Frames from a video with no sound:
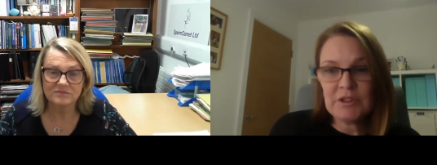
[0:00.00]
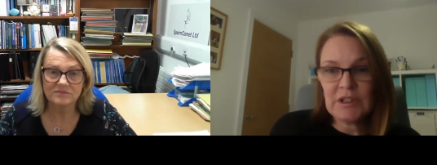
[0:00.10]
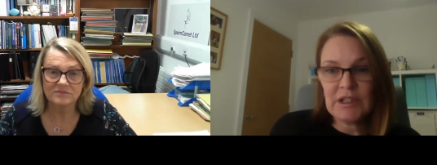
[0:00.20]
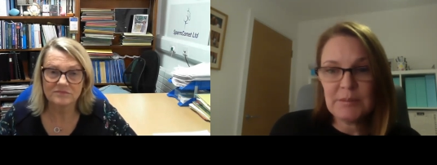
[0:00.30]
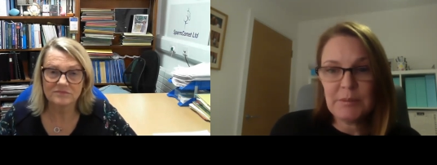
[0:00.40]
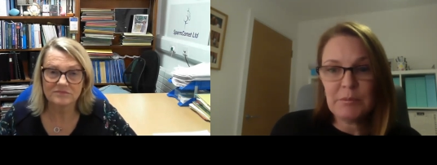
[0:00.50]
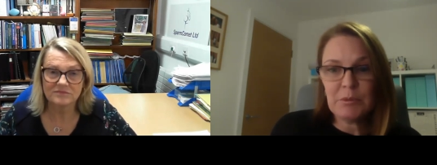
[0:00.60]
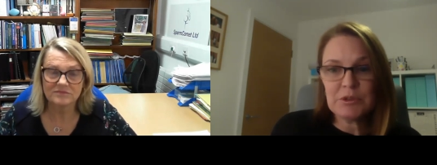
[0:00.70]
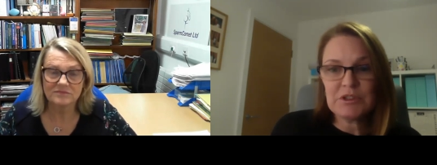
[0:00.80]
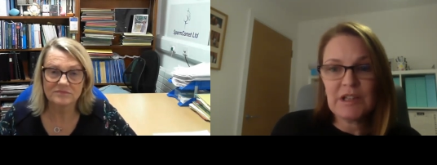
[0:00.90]
Speaker 1: going to add a bit
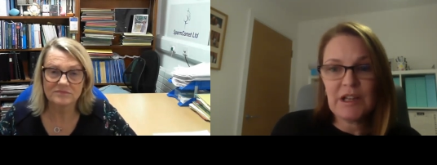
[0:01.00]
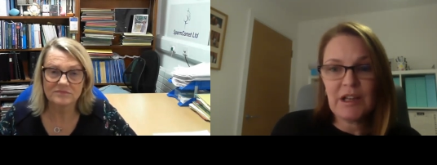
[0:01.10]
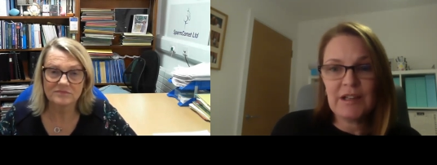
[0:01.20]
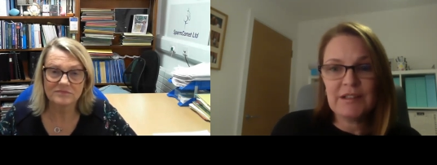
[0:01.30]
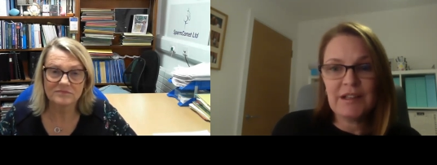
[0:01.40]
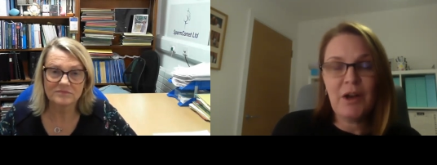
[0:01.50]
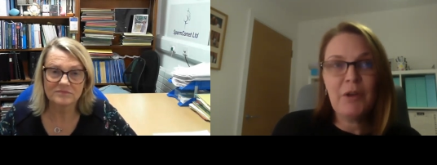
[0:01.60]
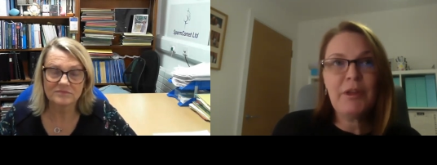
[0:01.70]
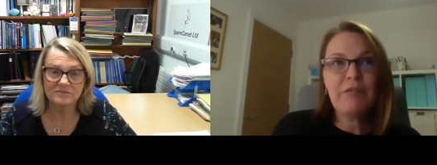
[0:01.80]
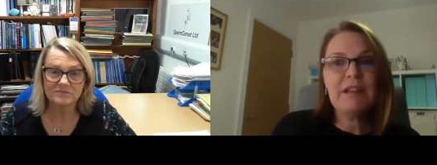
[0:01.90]
more to that. And
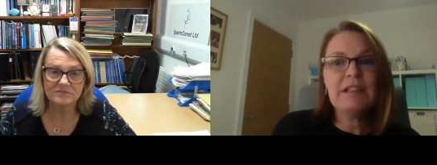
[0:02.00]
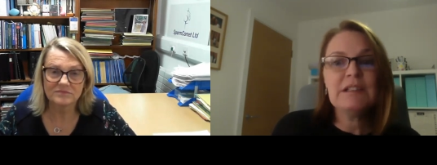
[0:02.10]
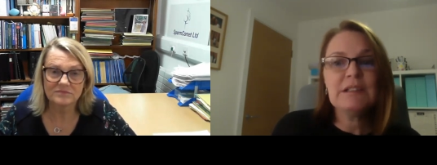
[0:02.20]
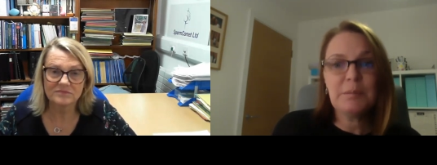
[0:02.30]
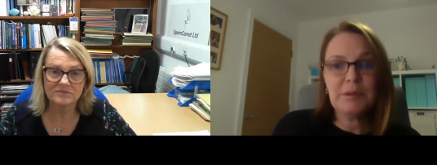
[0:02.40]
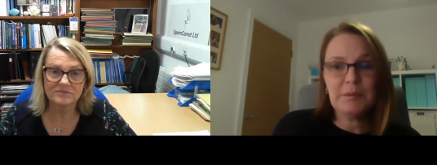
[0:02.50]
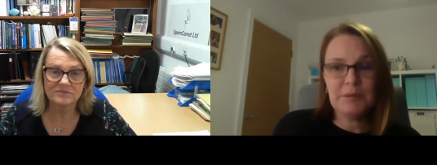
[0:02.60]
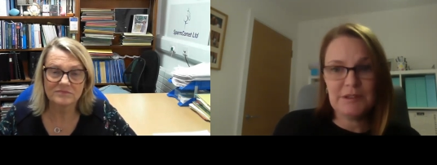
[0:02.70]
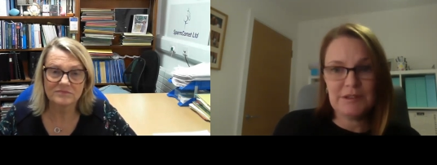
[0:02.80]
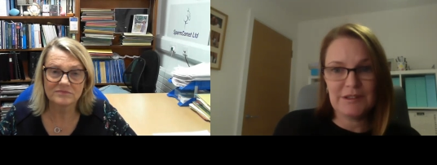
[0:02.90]
are there any
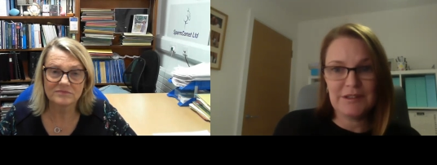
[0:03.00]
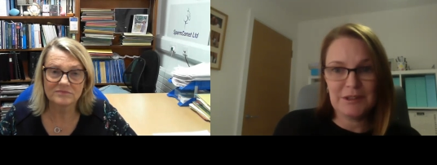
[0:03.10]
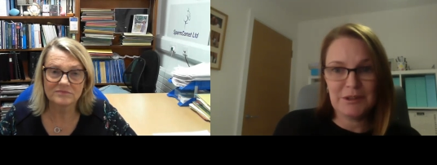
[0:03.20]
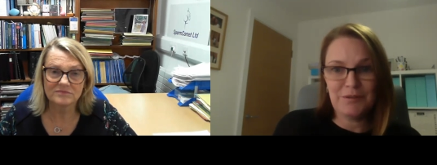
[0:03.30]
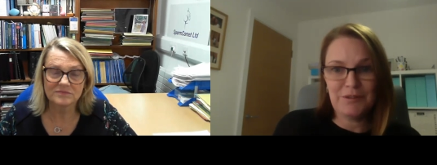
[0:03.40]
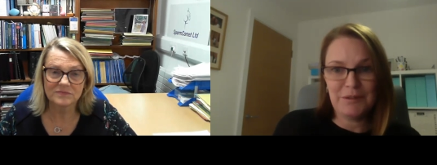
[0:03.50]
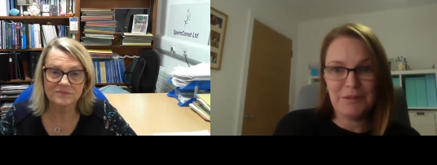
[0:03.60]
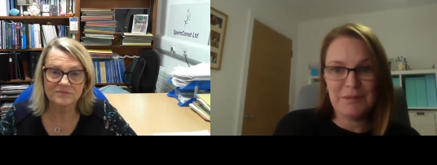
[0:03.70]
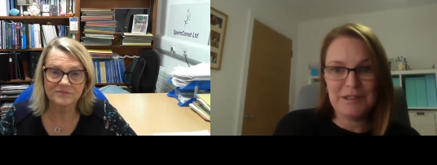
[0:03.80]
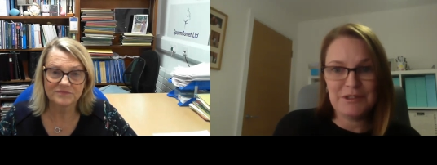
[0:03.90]
supplements that you
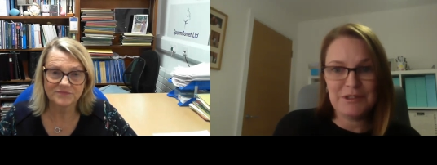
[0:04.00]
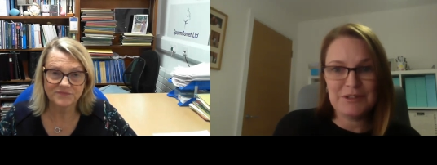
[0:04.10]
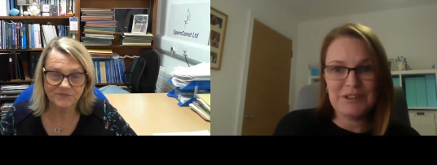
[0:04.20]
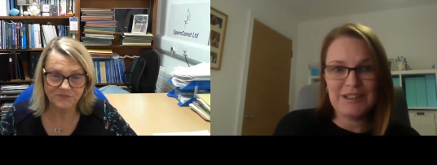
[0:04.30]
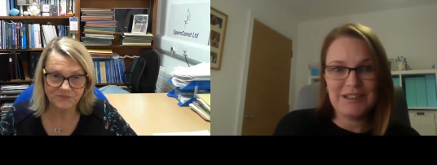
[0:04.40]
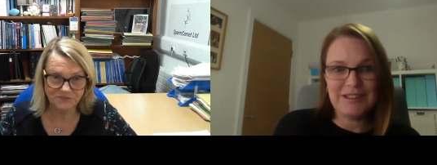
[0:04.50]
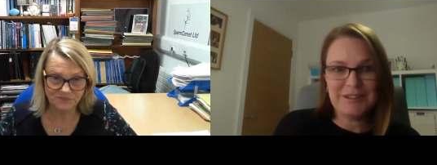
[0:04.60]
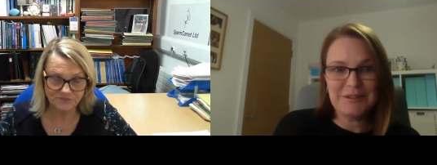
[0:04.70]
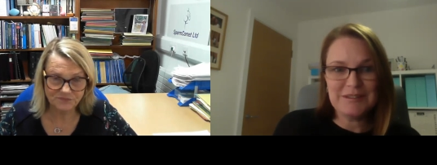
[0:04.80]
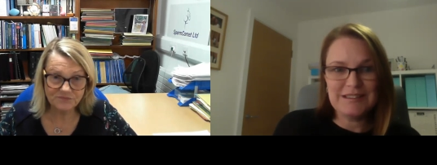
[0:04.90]
think men should take?
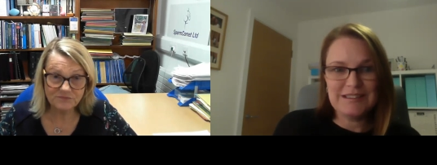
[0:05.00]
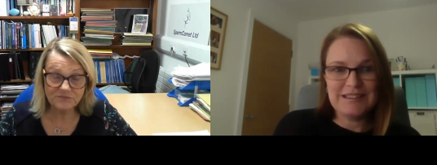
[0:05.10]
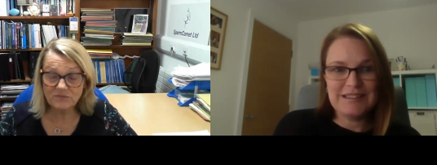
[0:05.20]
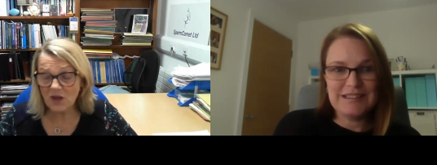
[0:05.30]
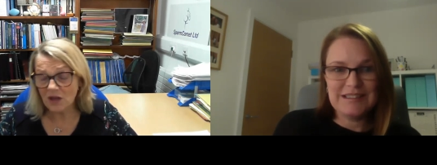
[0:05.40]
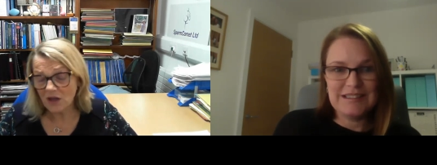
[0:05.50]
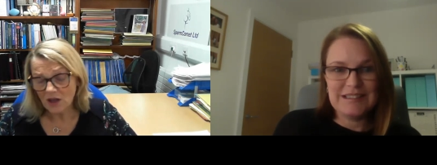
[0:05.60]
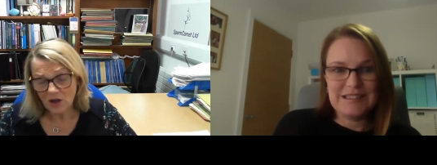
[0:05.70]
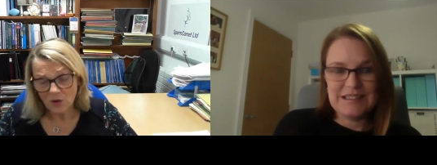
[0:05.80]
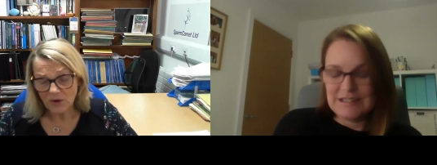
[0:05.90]

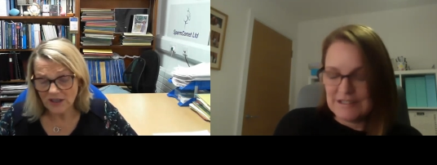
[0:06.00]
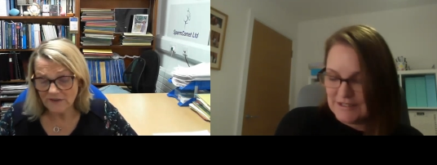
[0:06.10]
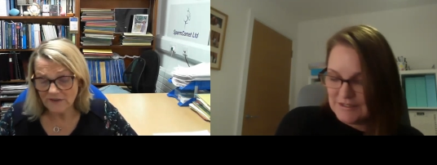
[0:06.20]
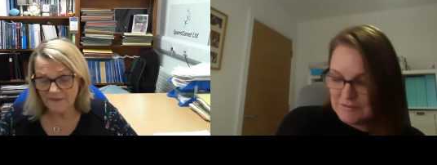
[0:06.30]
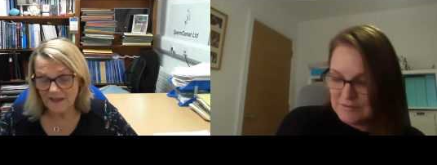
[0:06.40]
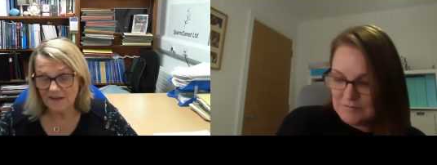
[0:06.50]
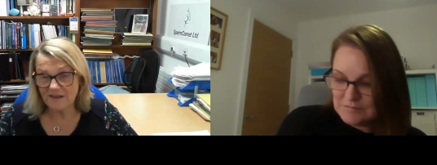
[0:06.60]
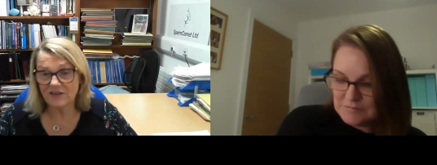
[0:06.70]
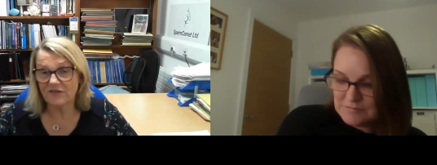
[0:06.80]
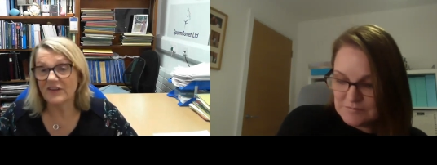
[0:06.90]
Speaker 2: Well,
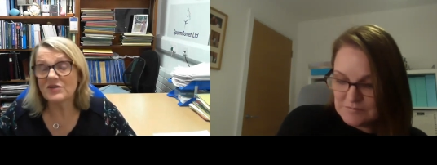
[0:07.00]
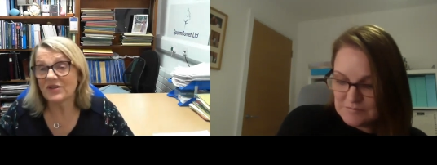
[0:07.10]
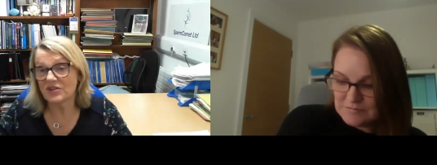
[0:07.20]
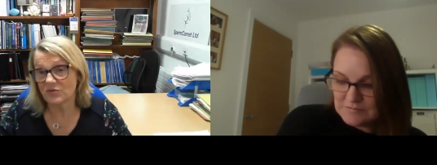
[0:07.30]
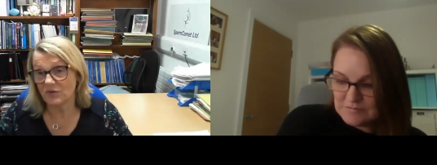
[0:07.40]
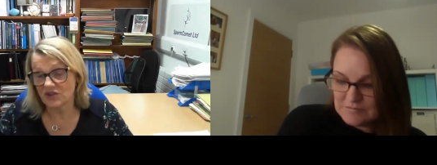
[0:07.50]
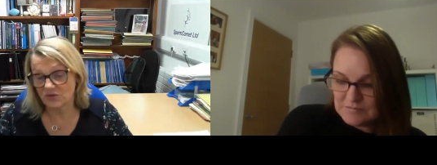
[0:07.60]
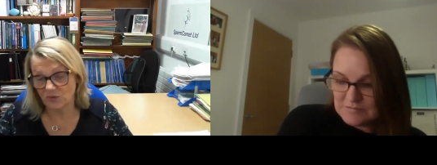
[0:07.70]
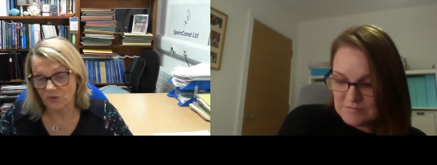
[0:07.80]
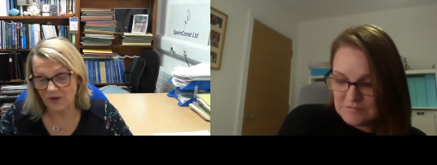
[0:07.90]
the the vitamins,
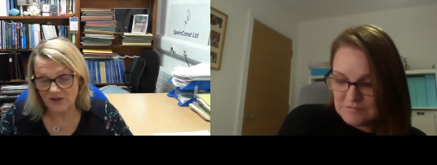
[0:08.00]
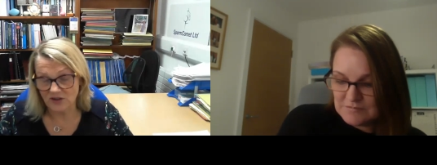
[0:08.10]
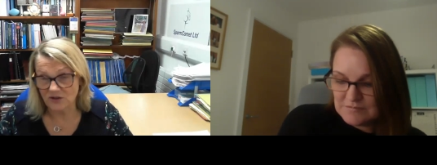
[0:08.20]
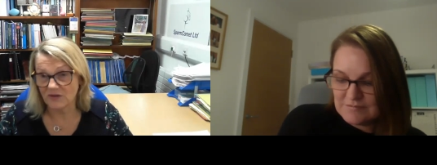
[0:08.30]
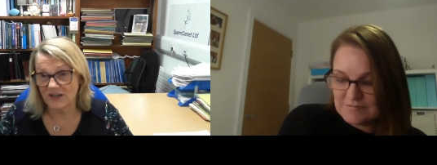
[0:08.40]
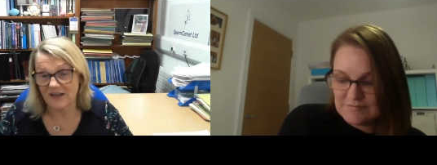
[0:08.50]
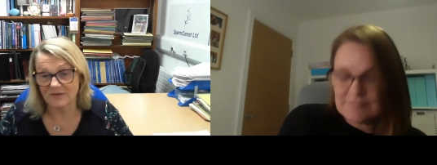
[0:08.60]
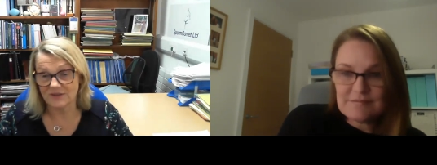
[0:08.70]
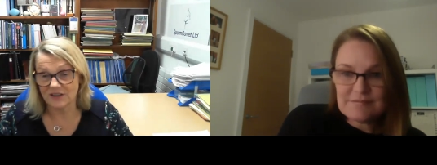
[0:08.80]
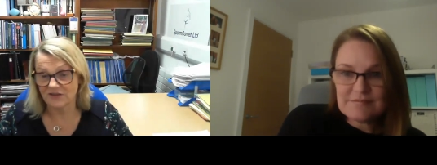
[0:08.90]
which we know,
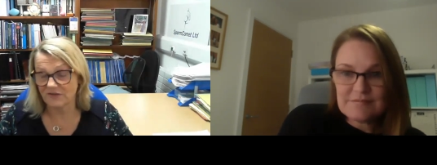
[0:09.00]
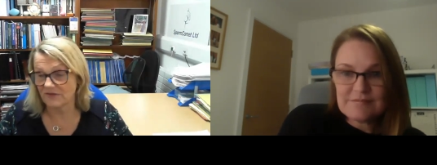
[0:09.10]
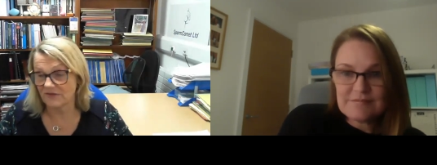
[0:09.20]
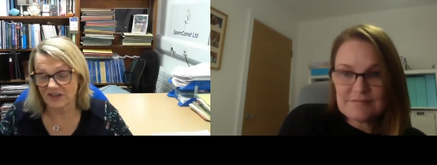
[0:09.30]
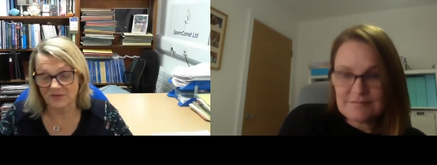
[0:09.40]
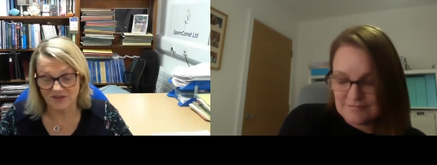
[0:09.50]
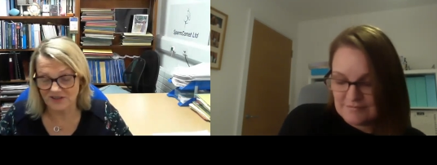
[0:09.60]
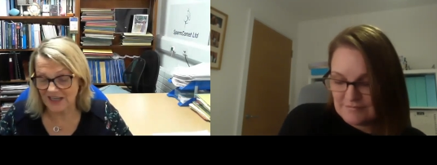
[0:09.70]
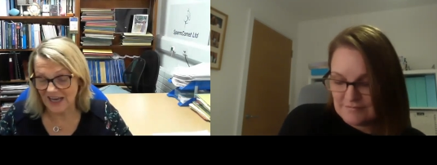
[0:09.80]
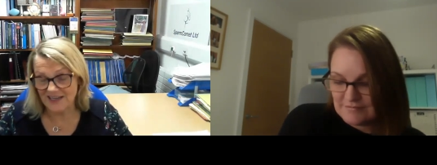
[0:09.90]
um, you know,
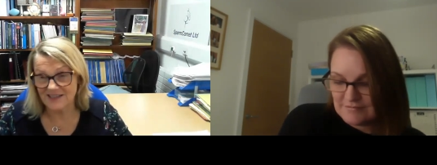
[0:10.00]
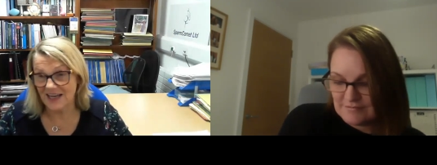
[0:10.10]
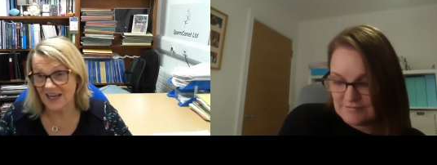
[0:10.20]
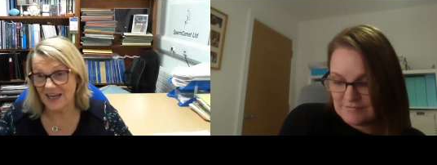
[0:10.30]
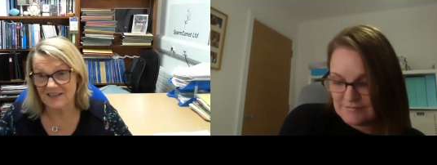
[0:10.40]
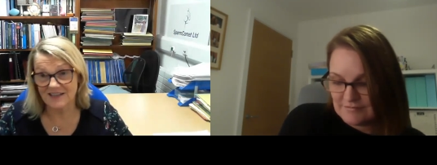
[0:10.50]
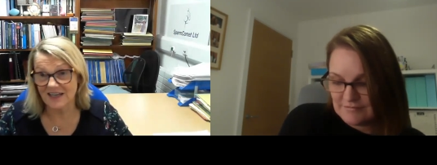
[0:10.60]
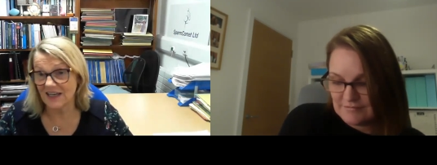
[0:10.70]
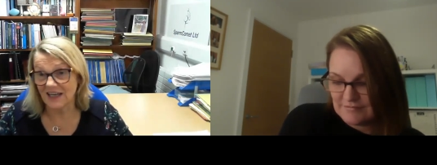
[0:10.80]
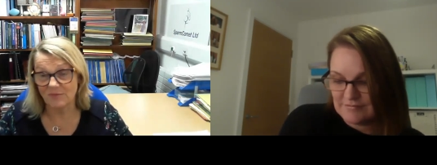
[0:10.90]
vitamins A, A,
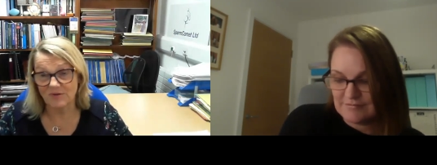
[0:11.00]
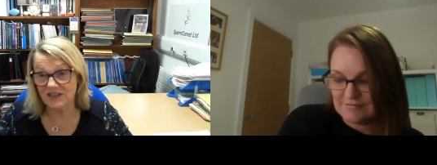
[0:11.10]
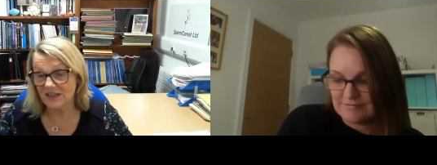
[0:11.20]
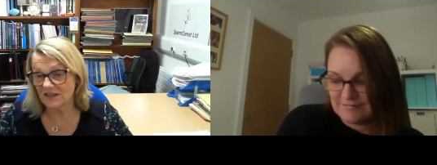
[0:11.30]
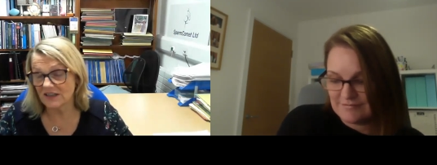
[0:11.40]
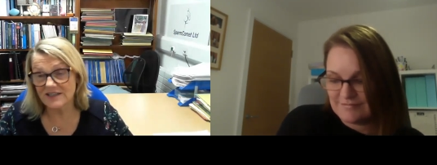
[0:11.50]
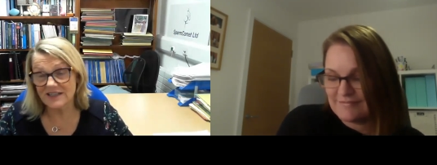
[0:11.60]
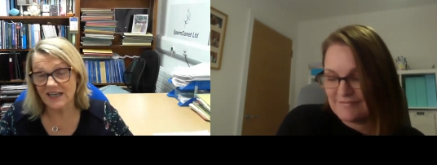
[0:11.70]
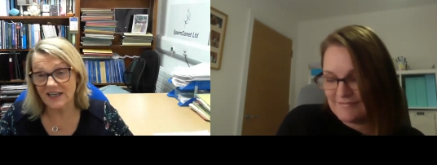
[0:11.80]
C, E, particularly C